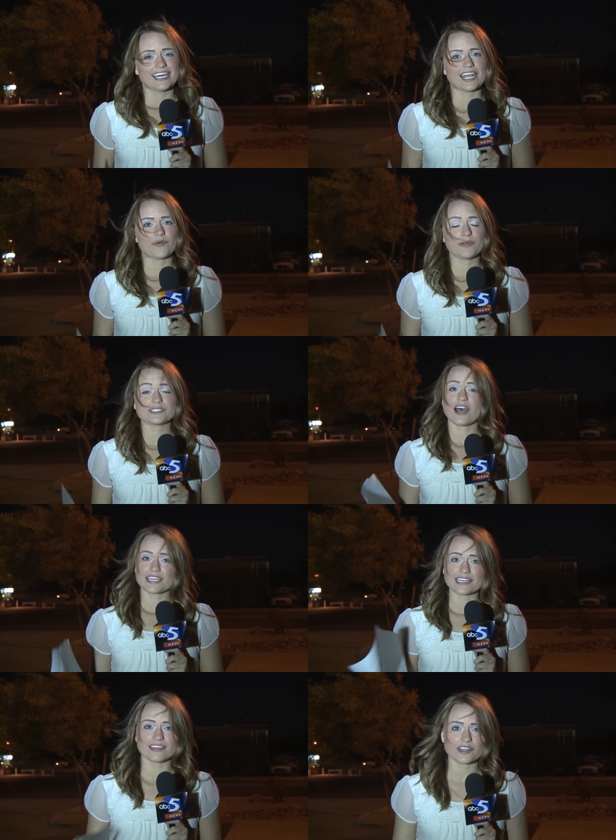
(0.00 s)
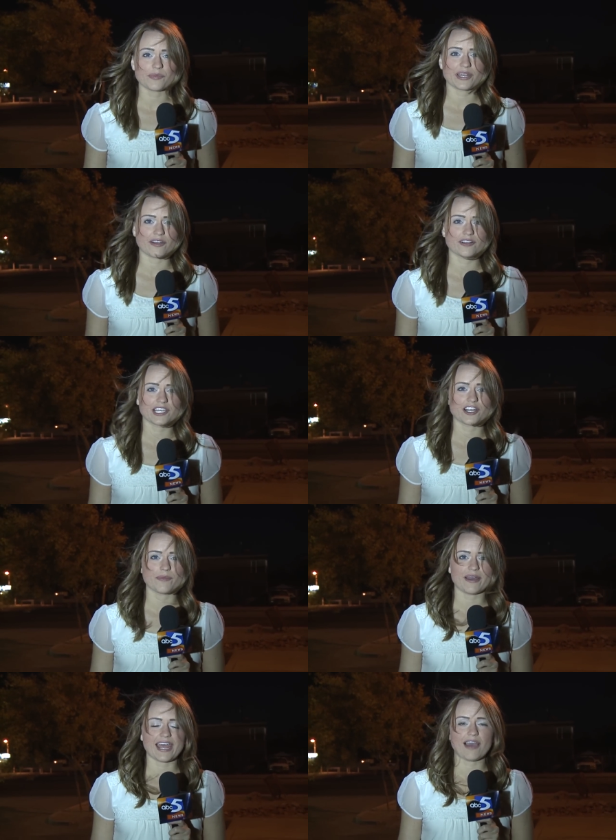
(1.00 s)
Now, we were talking a little bit earlier
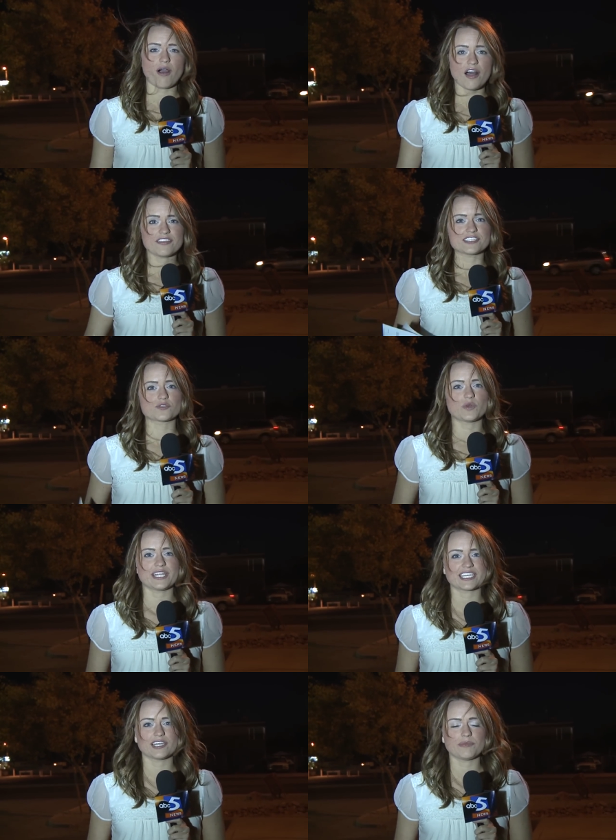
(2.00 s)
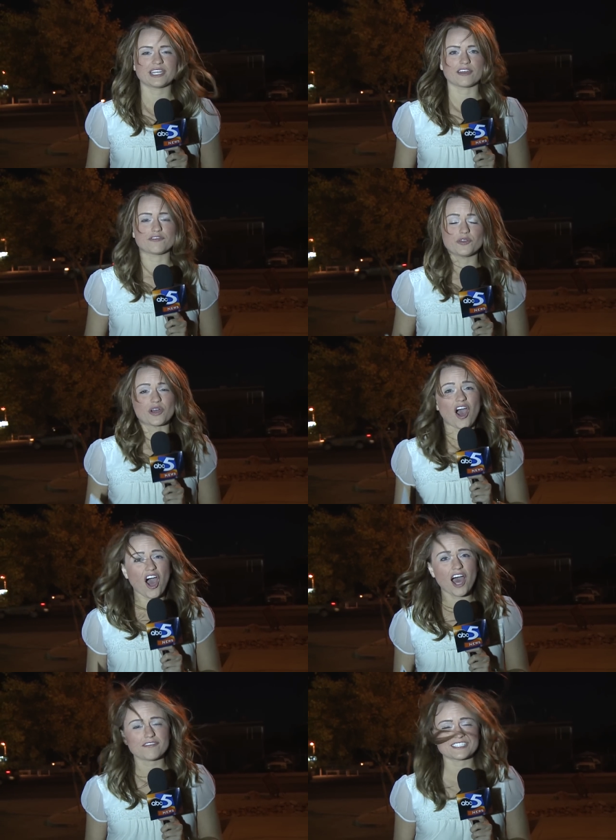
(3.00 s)
about how all this wind can mean a few
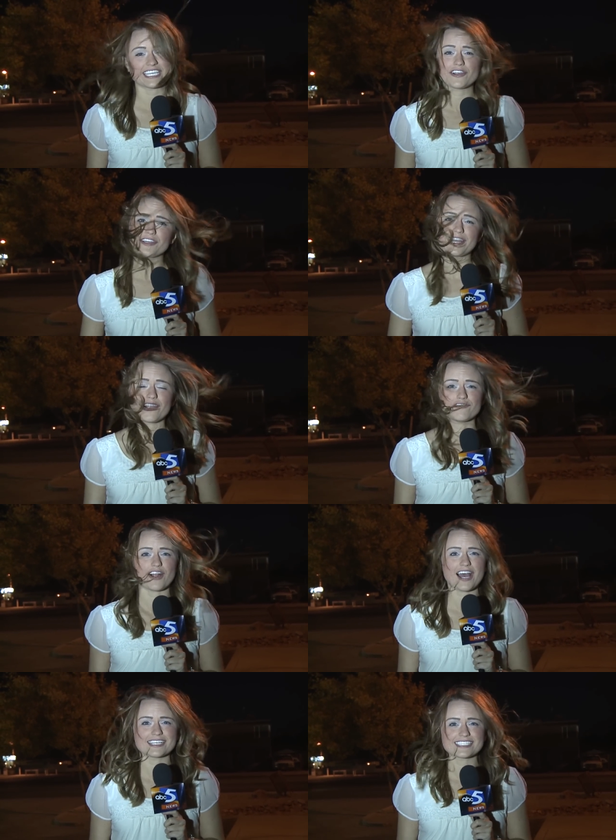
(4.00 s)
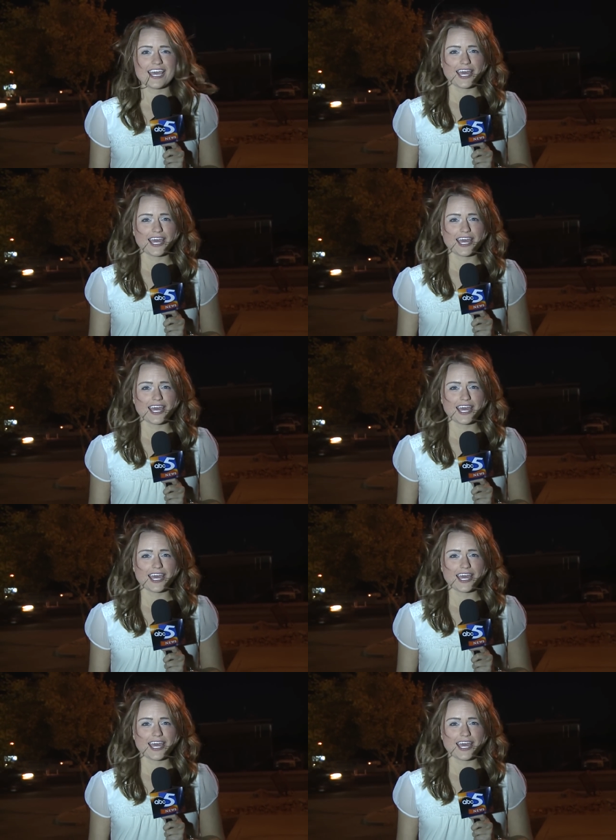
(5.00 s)
coughs here and there for us,